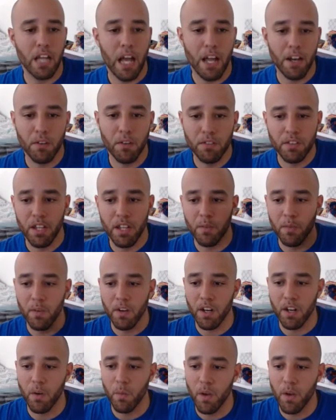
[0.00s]
I don't think we're
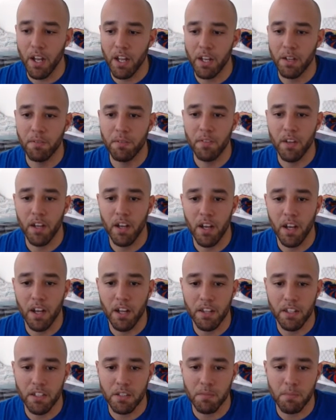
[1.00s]
going to win
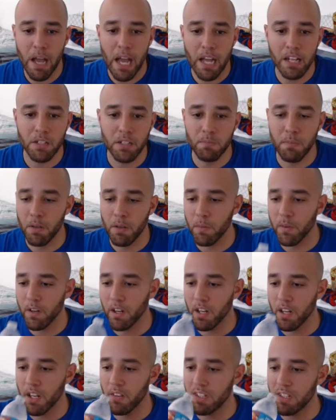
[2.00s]
this match, but we're
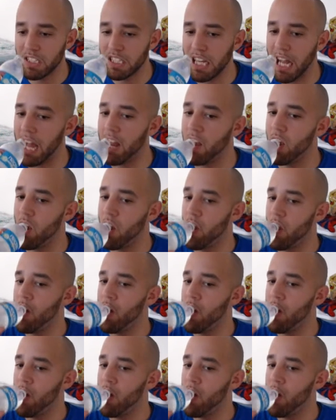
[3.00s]
going to give it a shot.